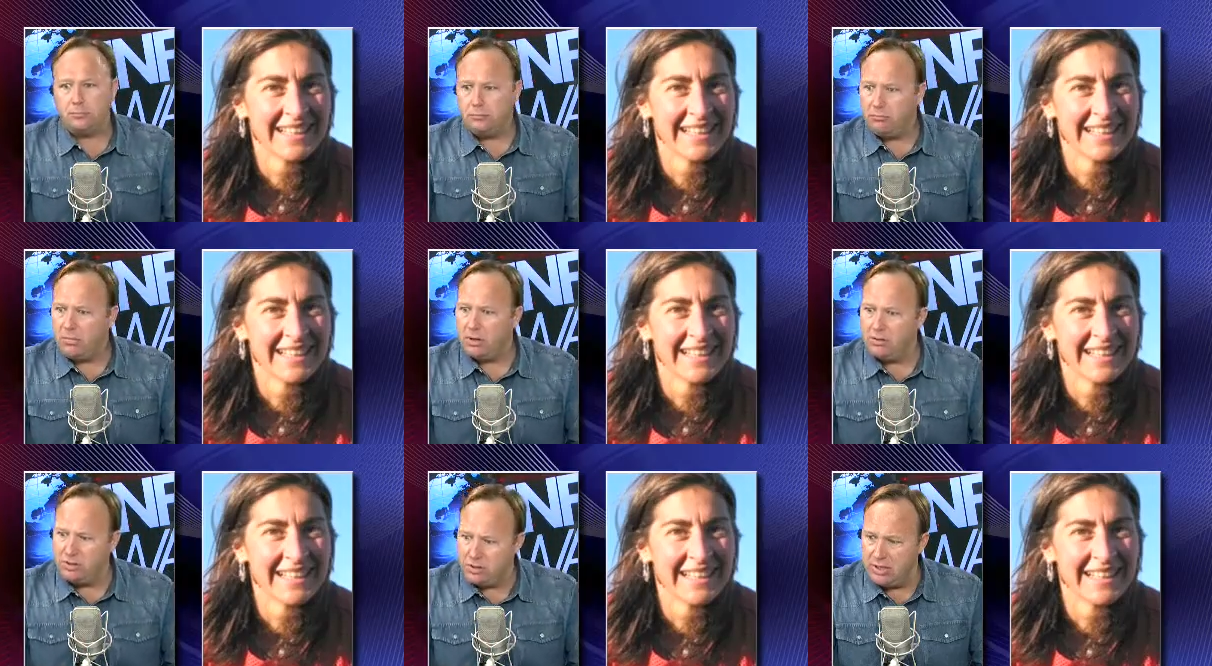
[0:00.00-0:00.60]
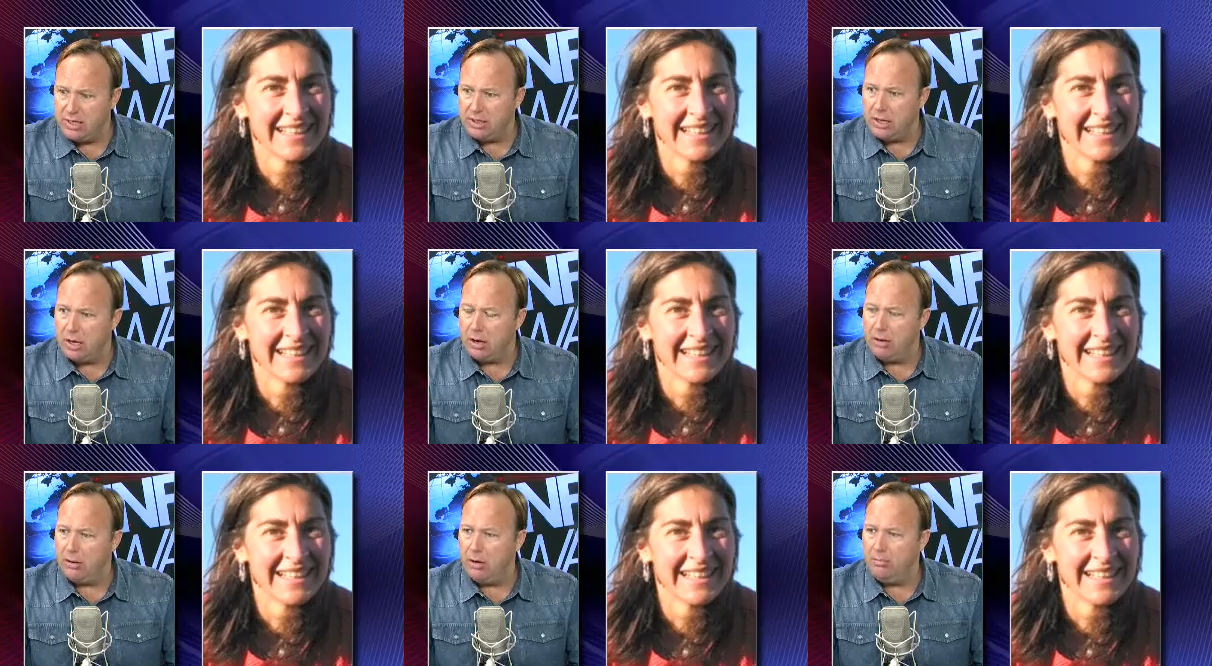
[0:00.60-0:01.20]
Speaker 1: sitting there,
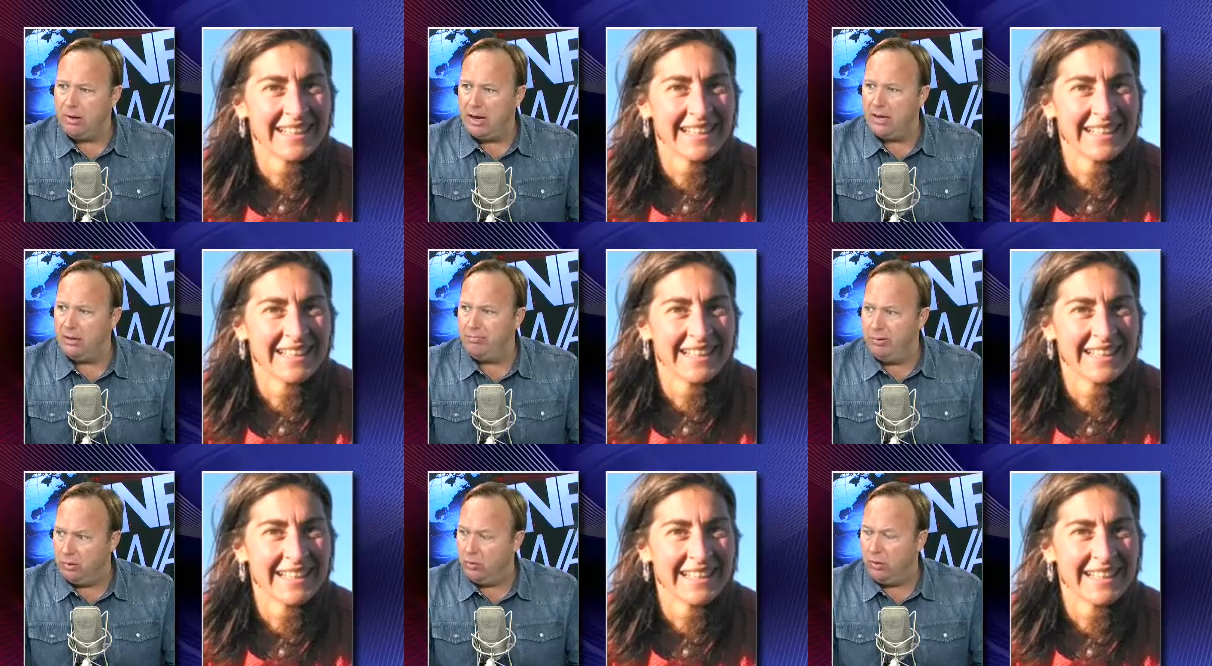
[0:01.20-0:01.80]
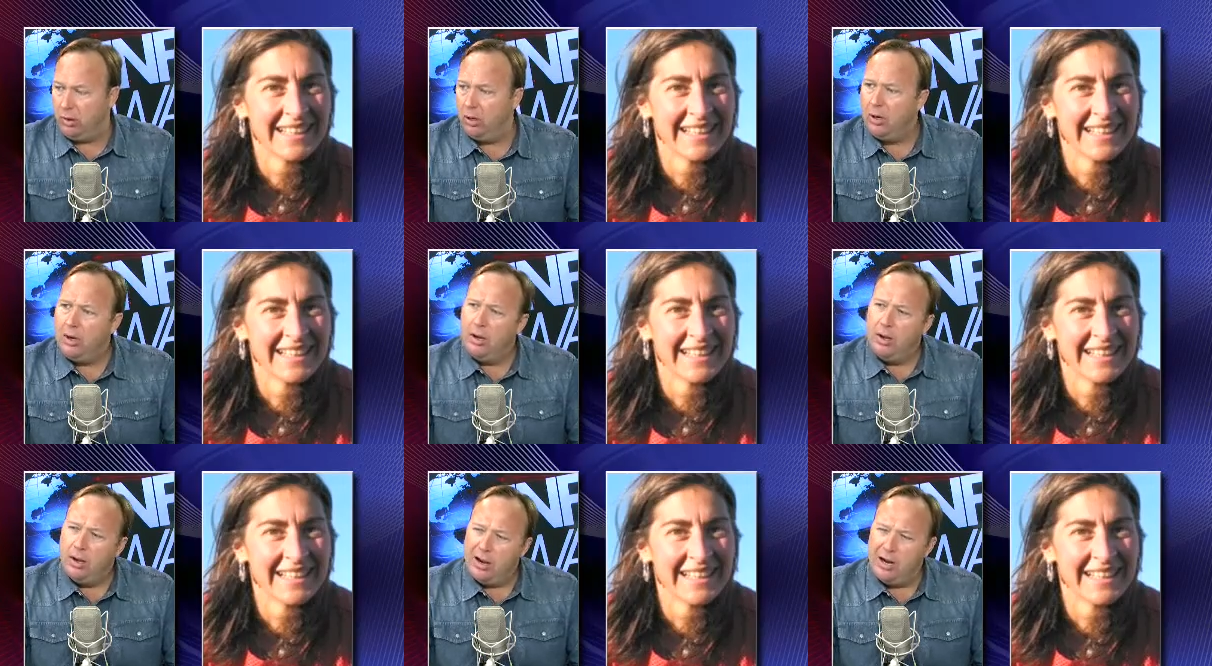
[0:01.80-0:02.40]
you know, in the pool,
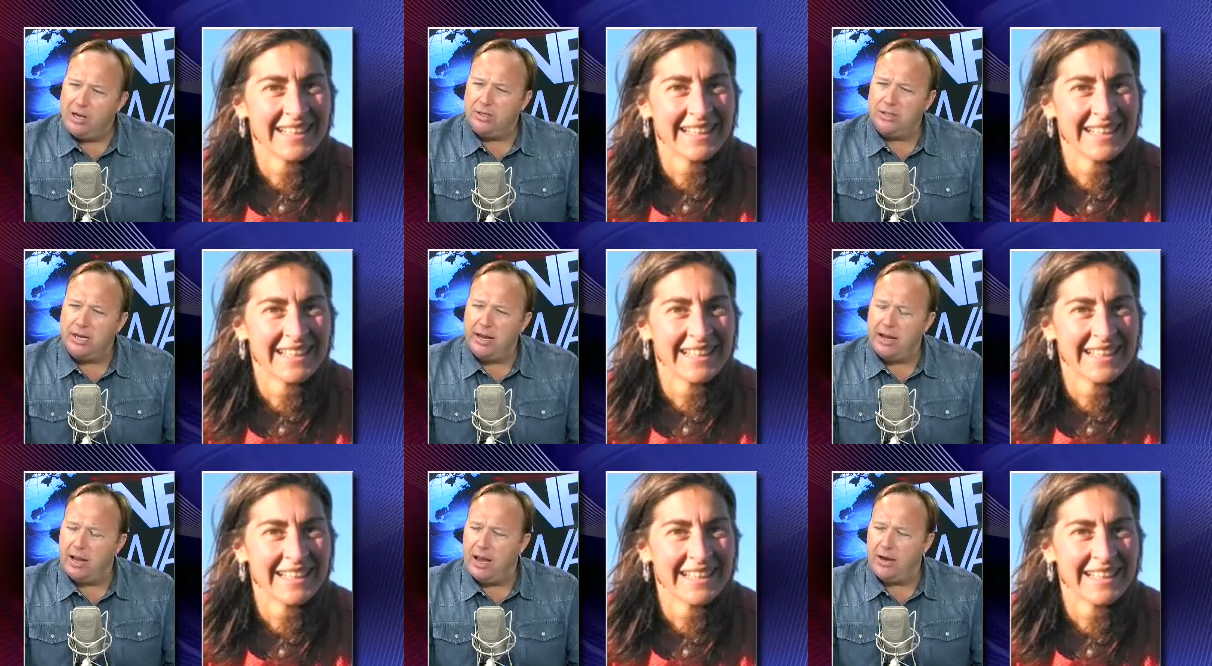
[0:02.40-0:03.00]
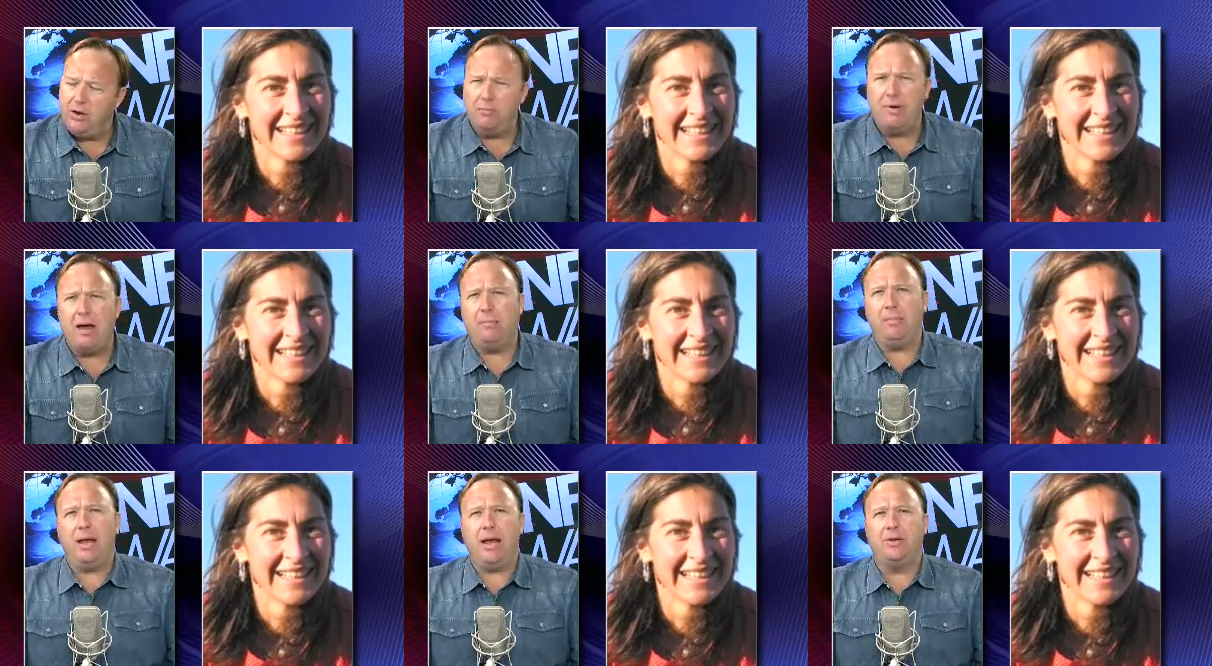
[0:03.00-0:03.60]
and I'll say, hey, do you mind
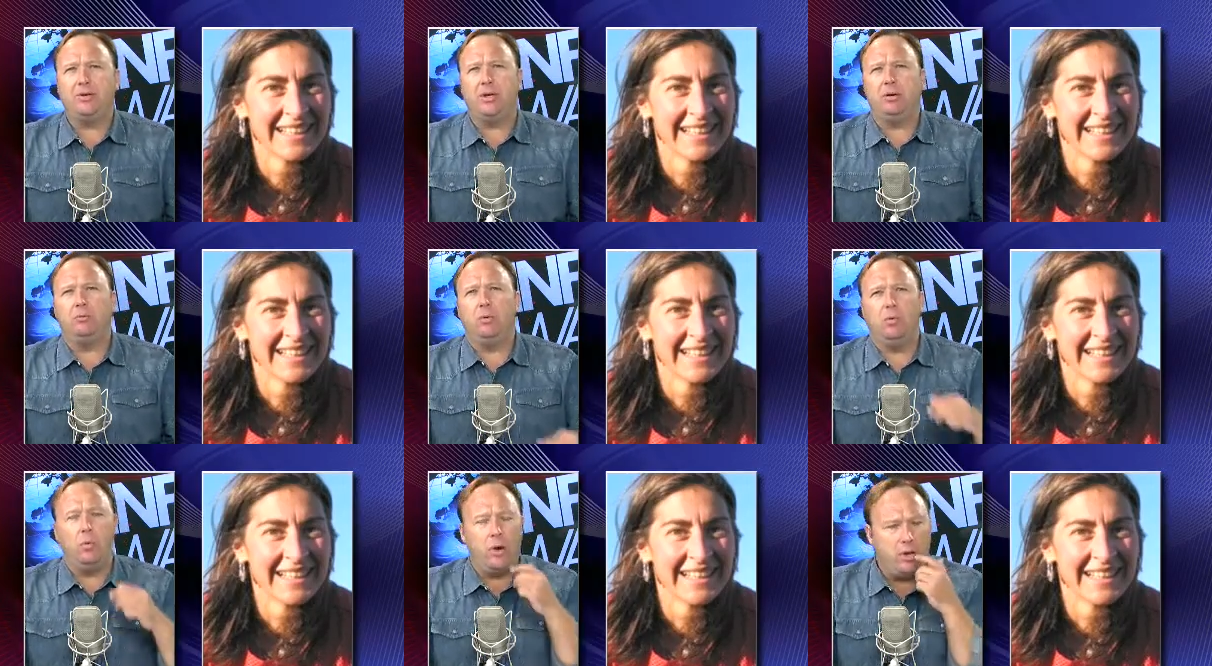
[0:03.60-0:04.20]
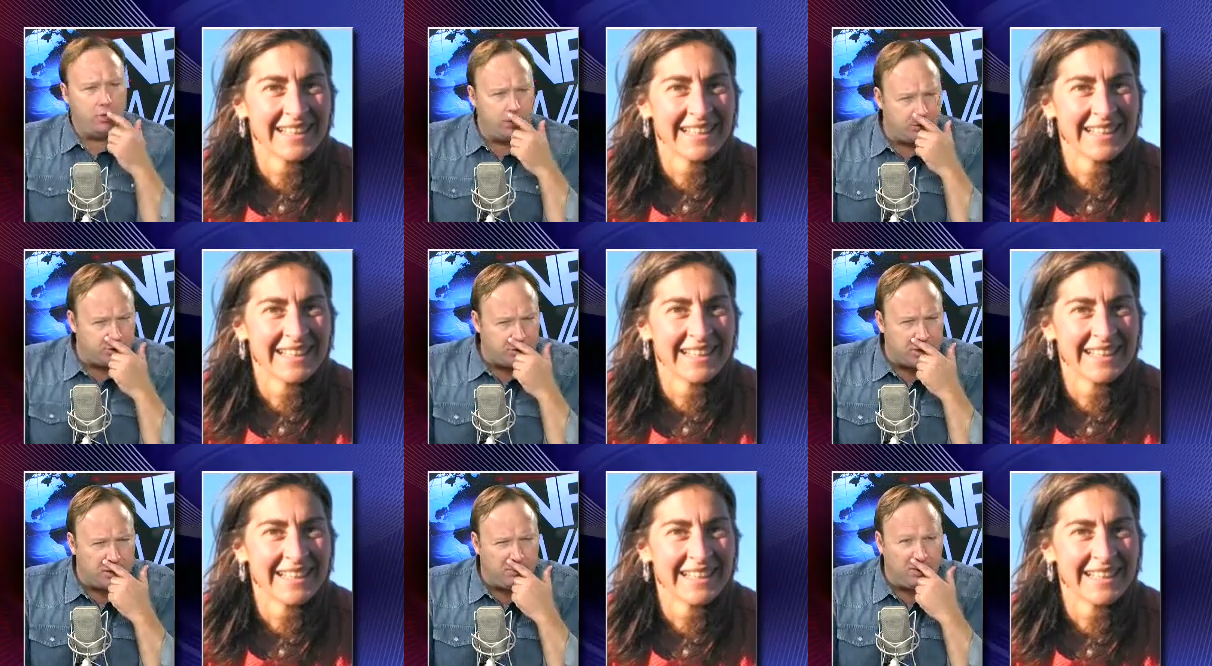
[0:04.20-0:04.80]
me asking, when did your
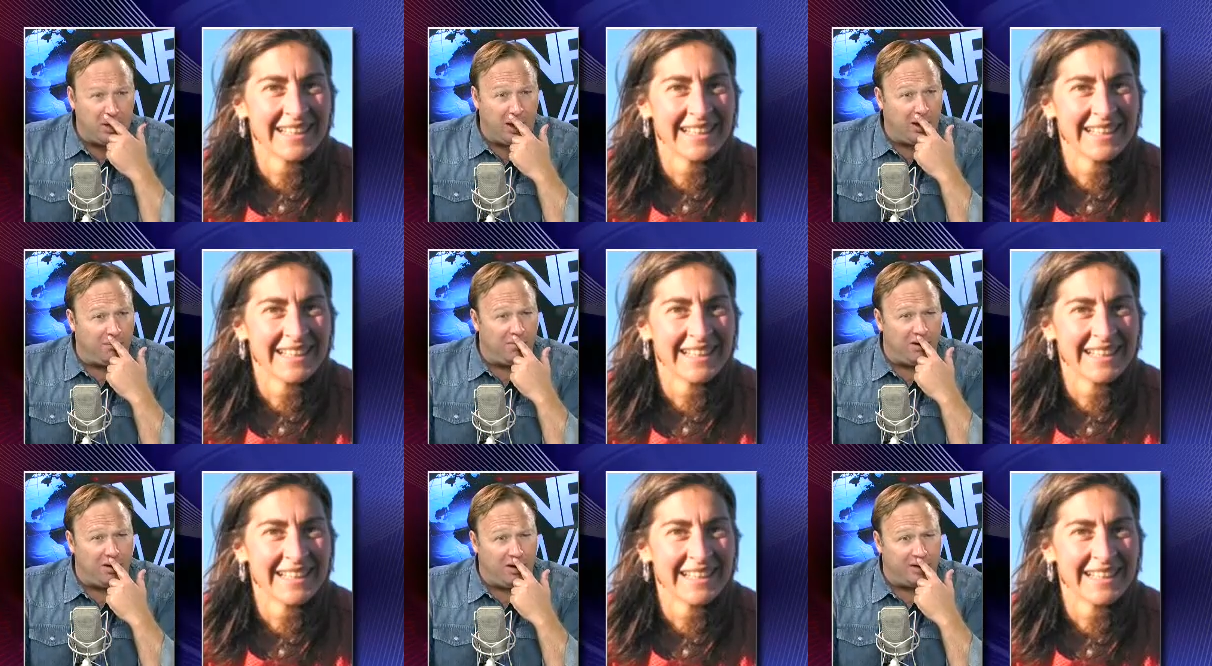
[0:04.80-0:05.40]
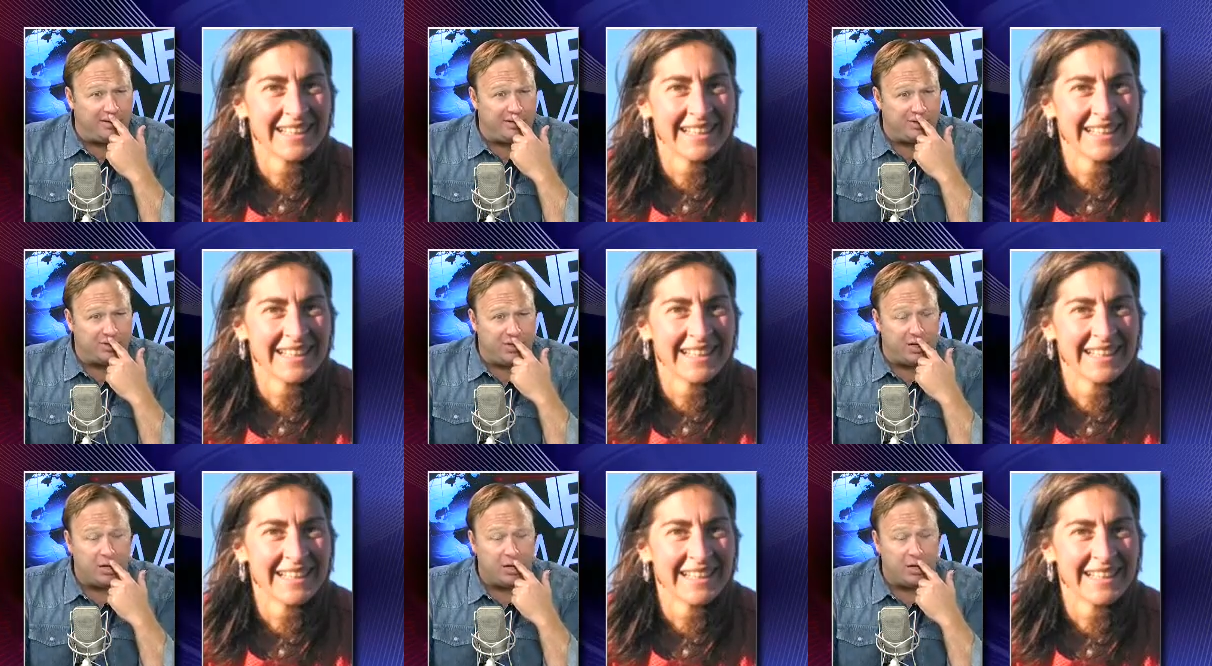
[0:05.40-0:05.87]
son become uh, autistic?